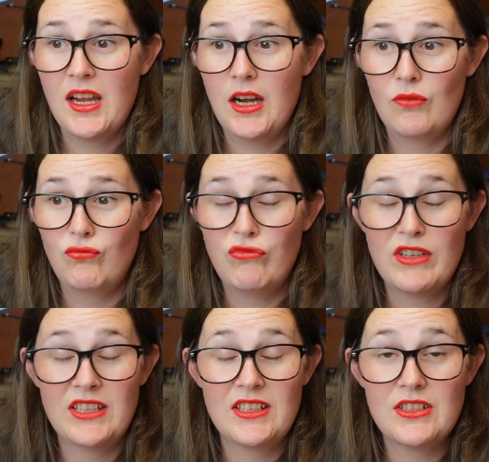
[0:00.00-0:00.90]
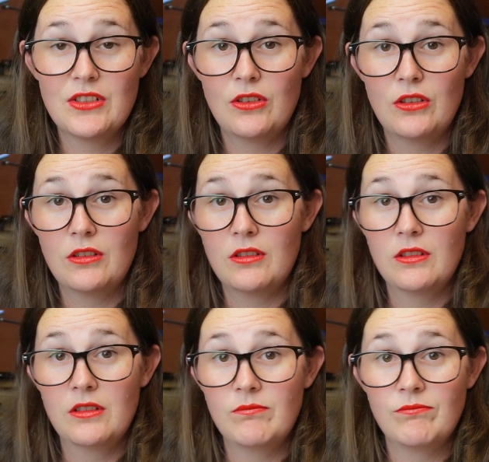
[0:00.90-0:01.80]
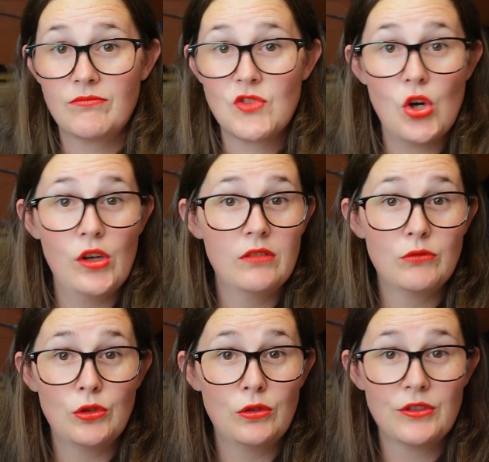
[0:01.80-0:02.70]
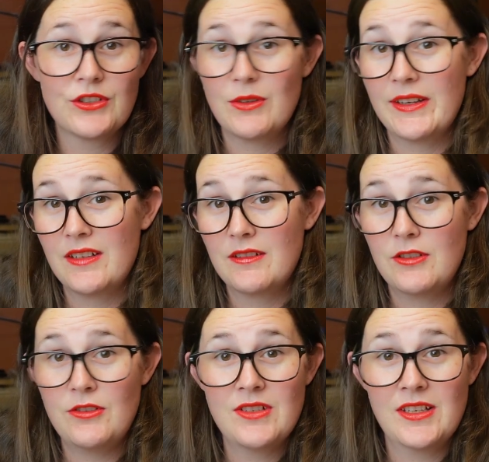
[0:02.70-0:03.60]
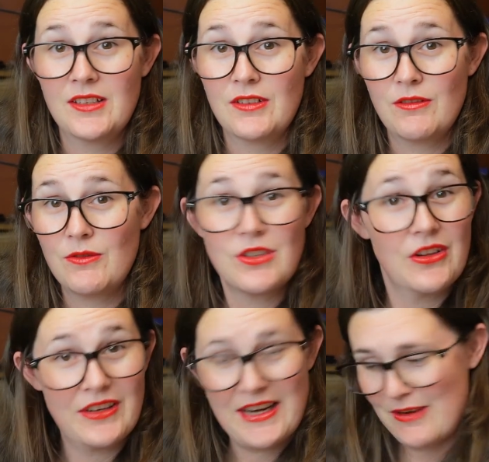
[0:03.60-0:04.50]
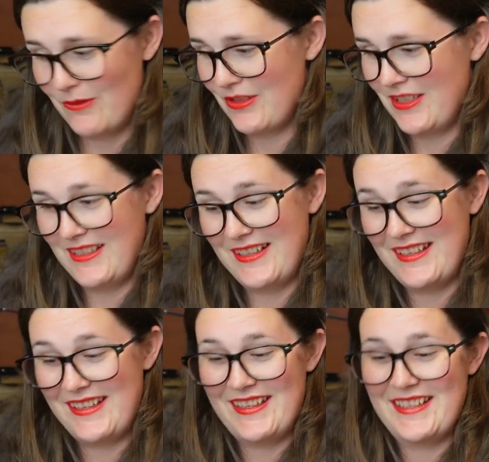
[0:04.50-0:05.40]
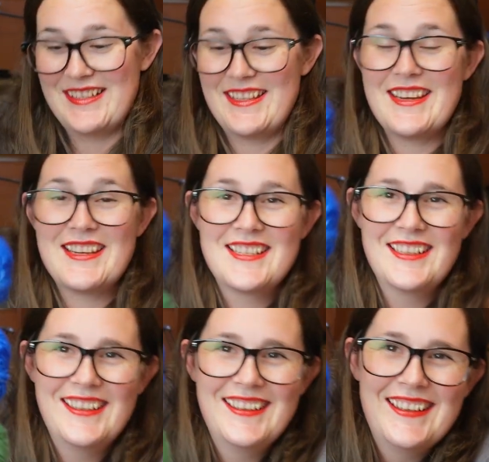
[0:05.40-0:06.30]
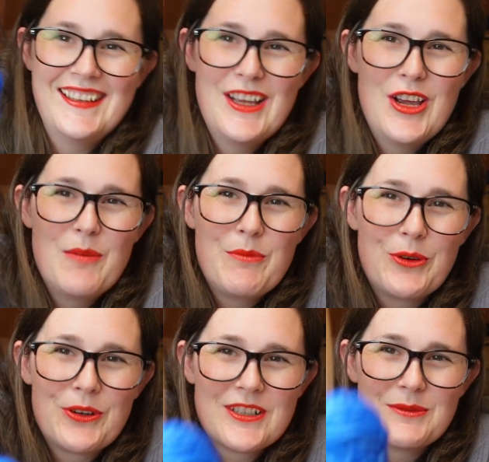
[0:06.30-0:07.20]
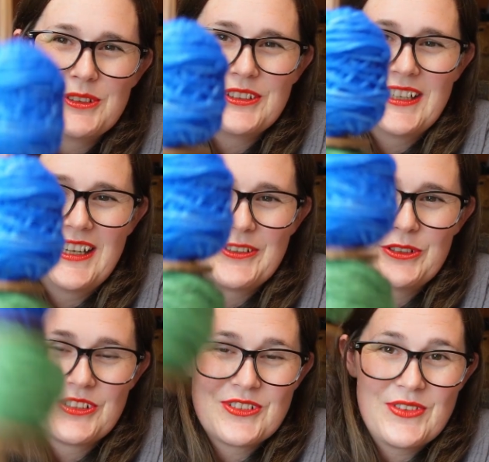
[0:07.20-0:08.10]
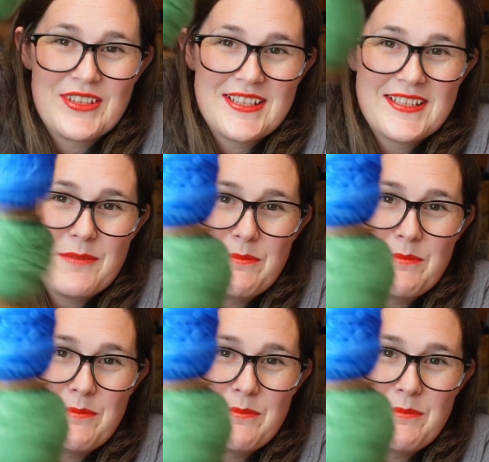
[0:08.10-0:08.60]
a really tall toilet roll holder so I can use it and crochet on the couch. And it is these portable yarn holders. So this is the